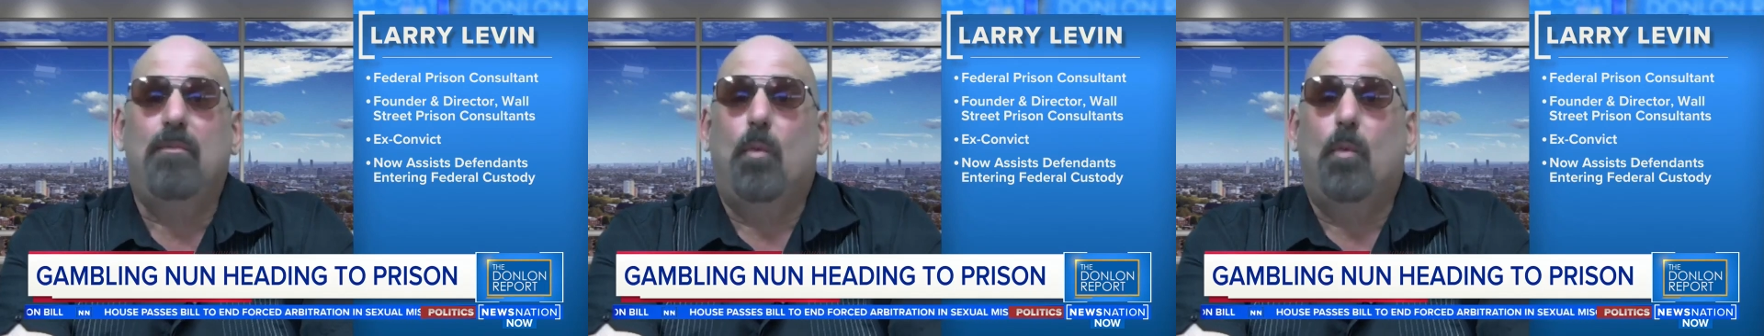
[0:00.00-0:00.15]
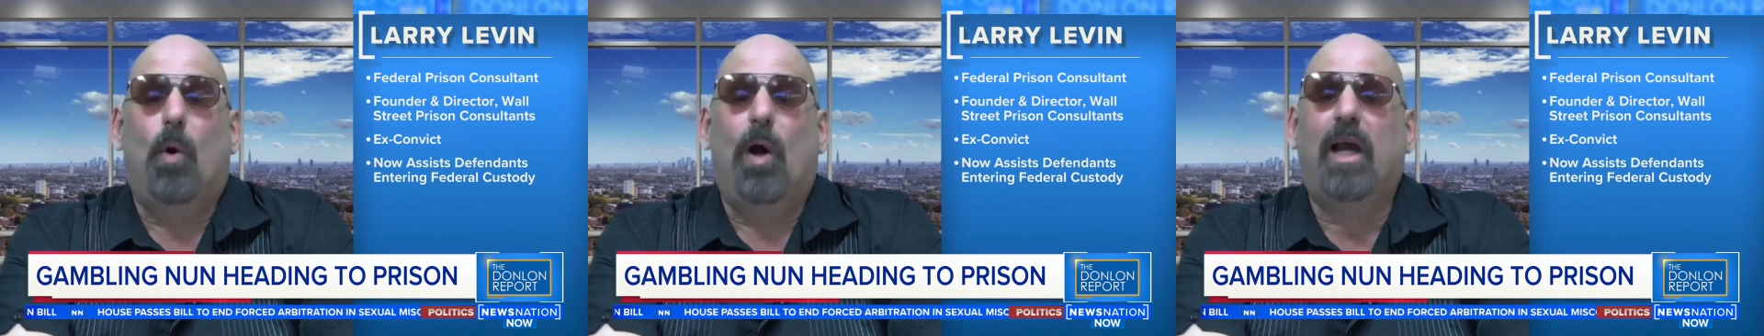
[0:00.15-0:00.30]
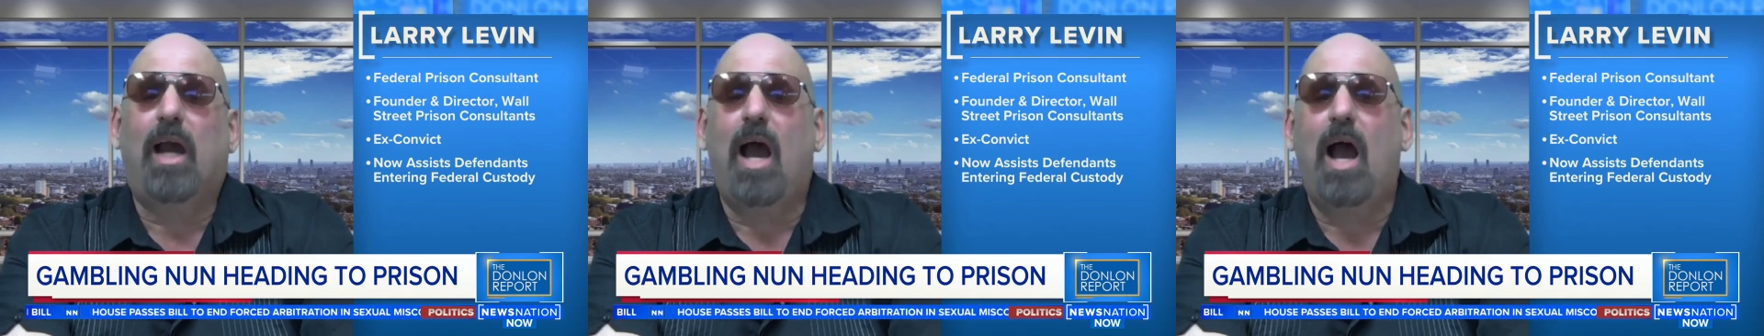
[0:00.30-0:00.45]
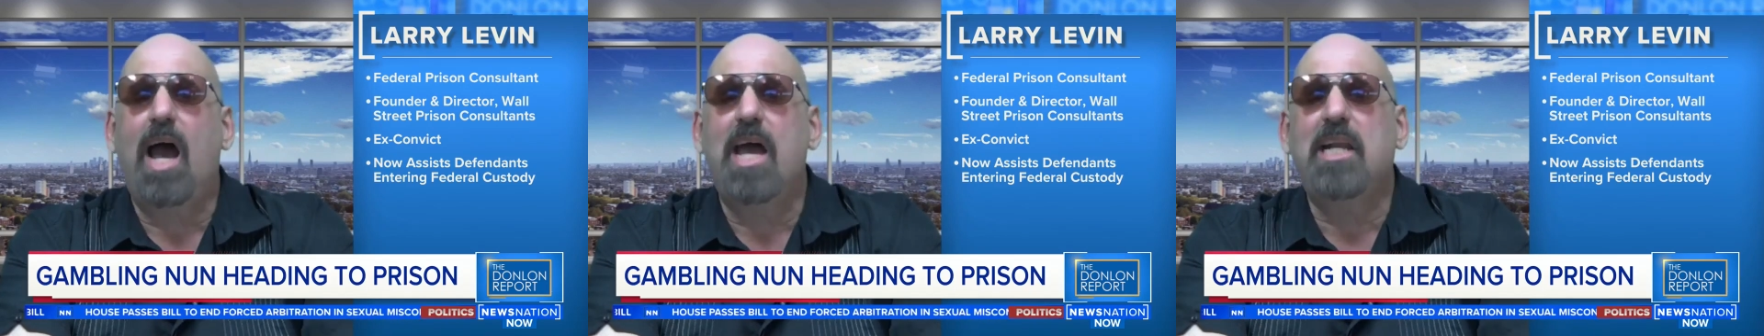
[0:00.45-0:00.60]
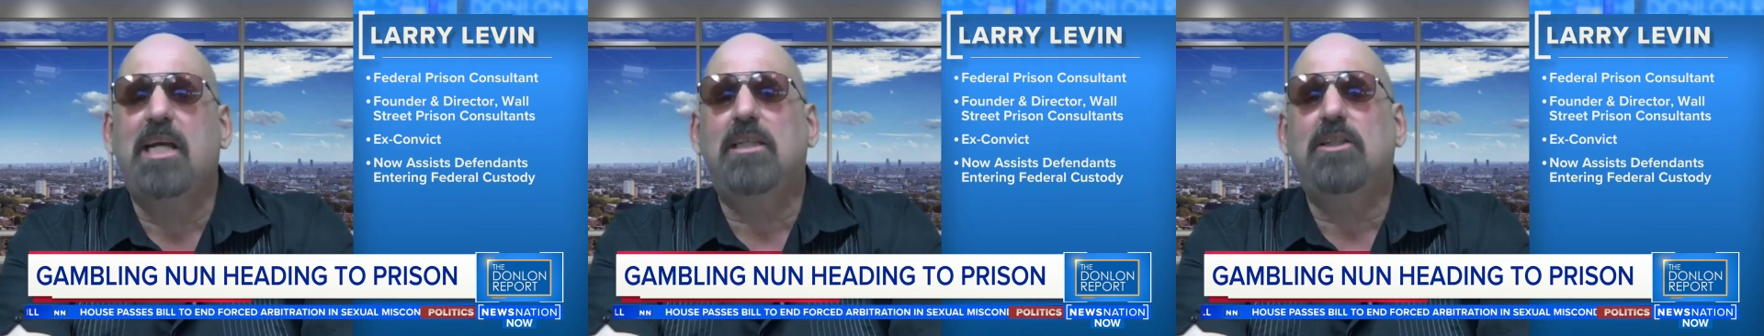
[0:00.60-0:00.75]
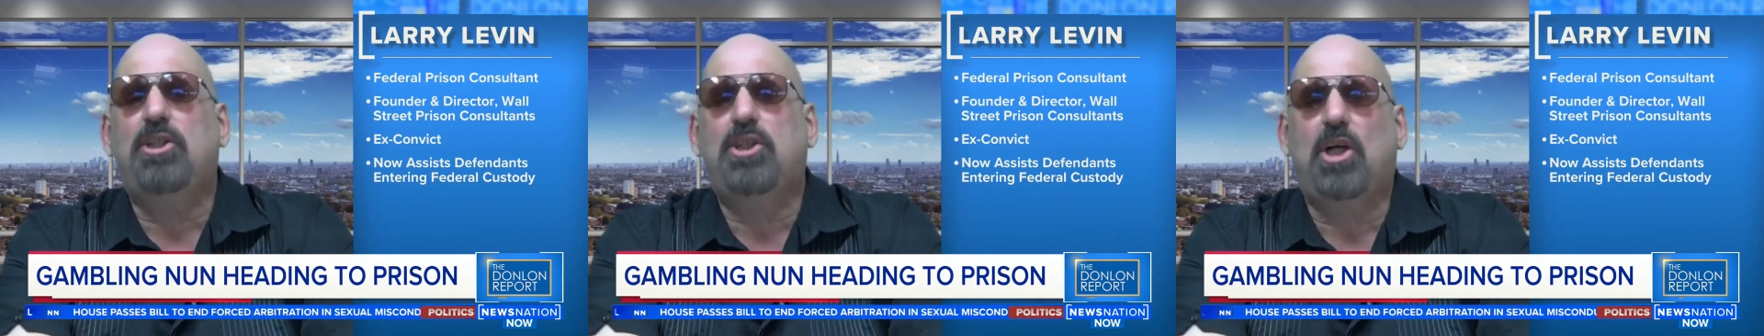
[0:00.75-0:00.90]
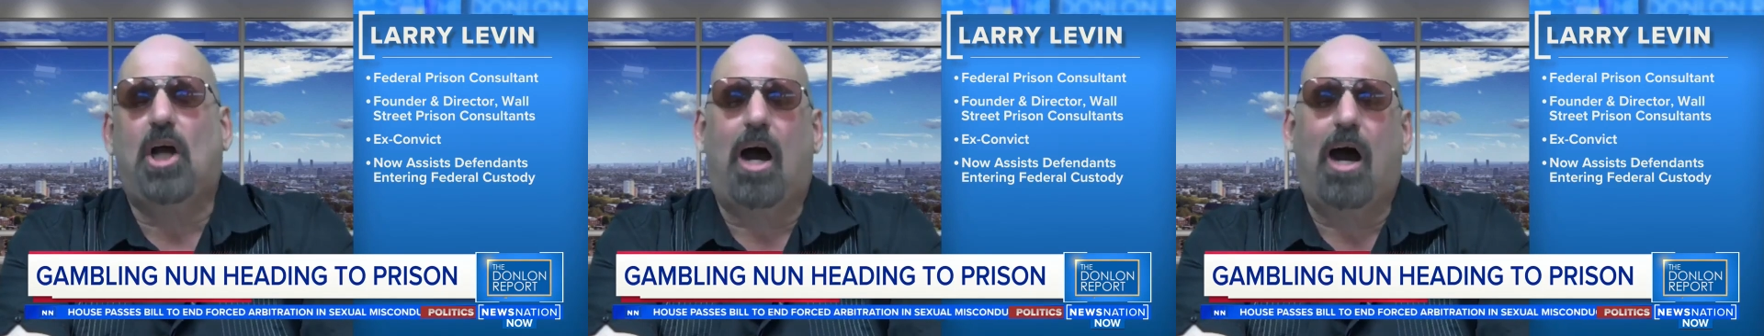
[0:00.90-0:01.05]
what kind
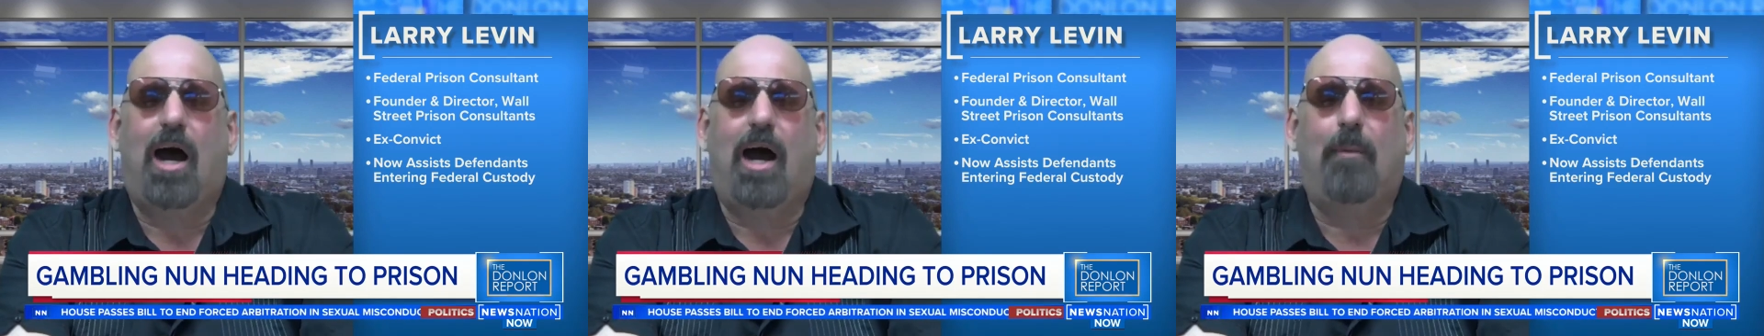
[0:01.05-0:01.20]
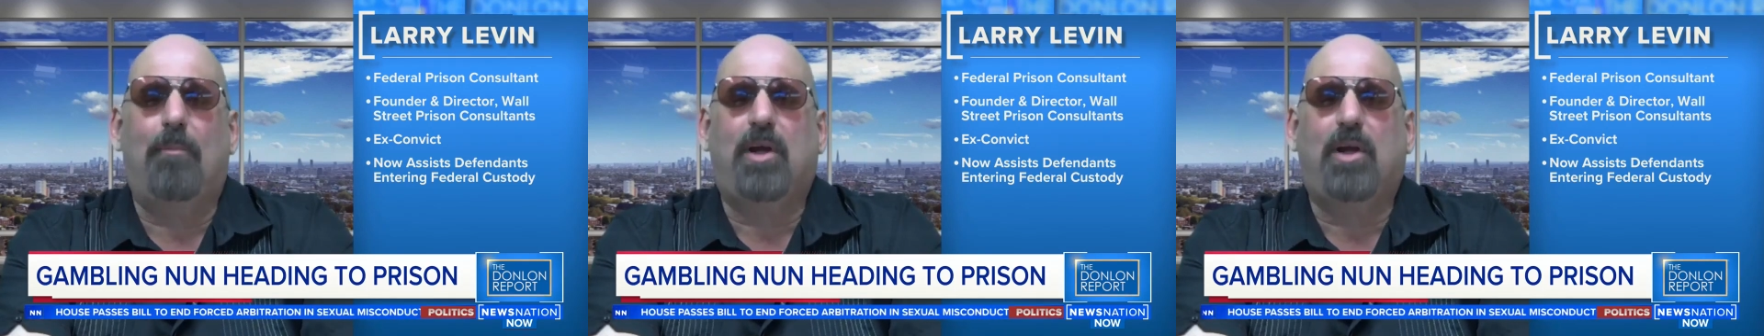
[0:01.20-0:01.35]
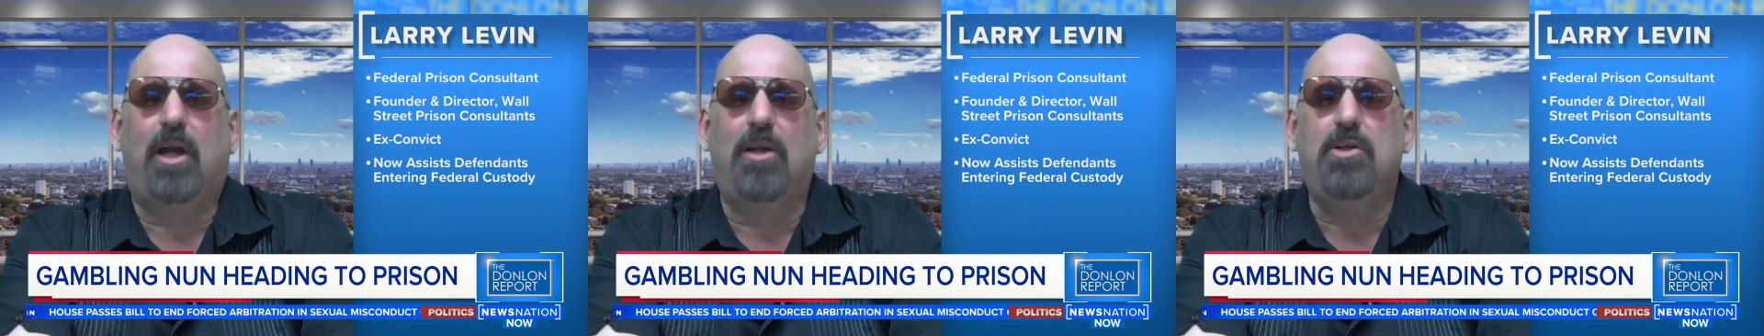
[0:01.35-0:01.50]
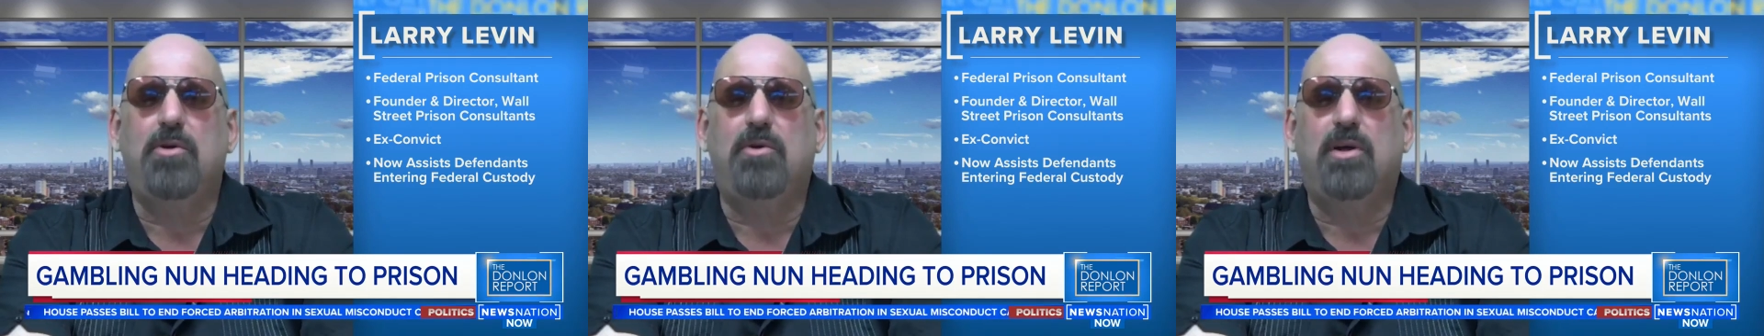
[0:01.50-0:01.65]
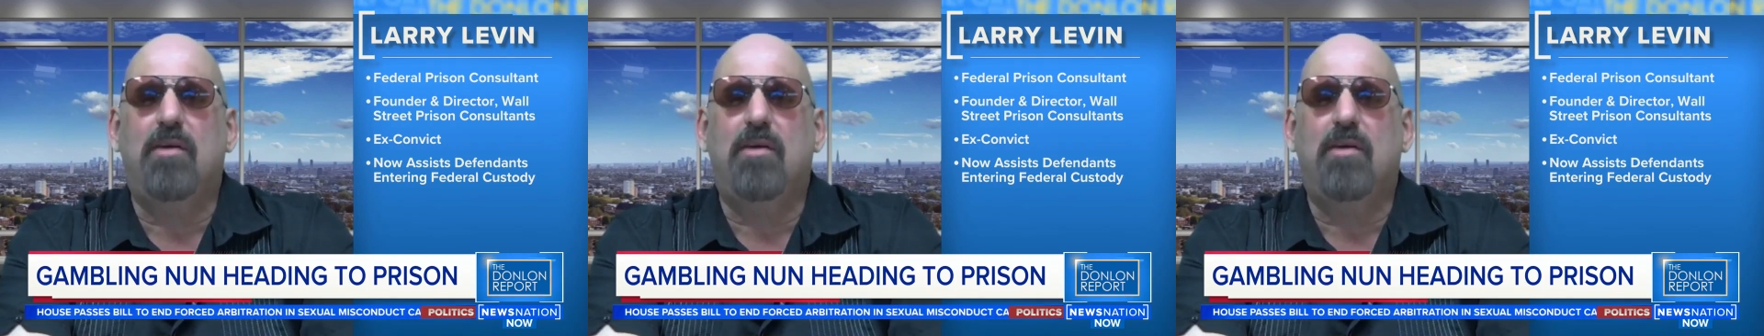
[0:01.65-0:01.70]
of job can you